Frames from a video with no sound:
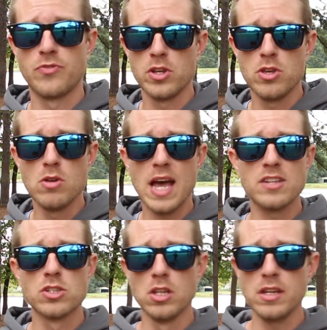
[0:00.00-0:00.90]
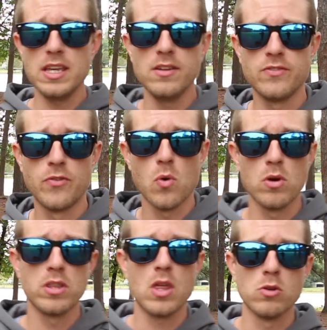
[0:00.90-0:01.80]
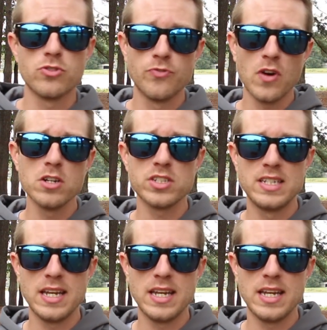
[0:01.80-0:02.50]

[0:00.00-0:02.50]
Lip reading: you guys looking for those first